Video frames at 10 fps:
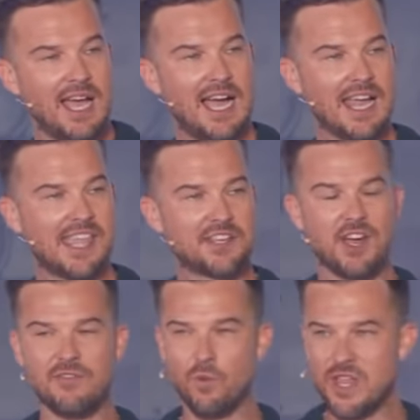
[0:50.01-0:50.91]
I kicked
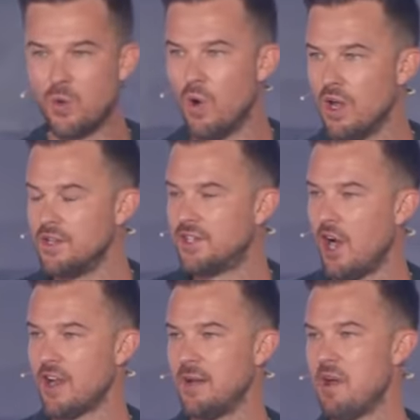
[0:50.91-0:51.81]
off week one
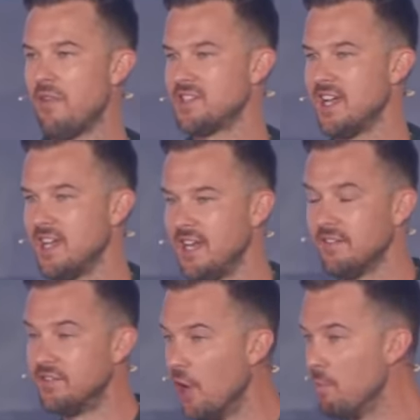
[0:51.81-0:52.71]
talking about this idea
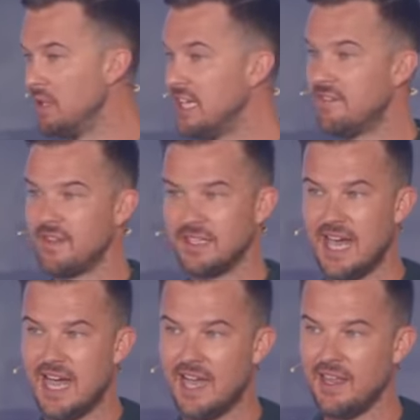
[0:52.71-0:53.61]
of don't believe the
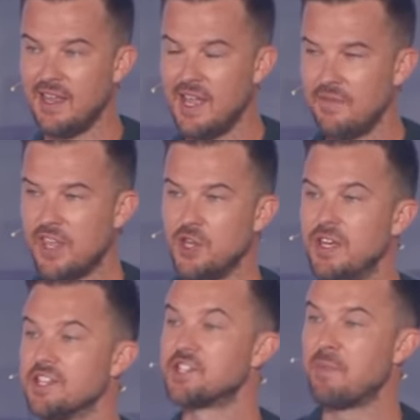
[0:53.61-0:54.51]
lie that you
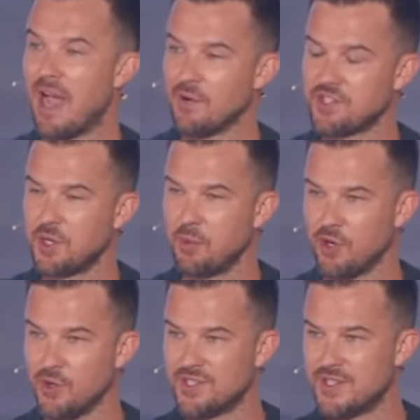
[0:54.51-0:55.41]
need a spouse to
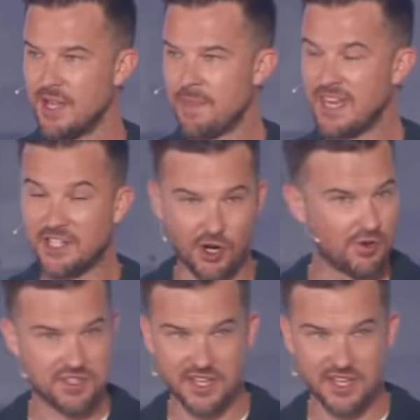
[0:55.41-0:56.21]
produce eternal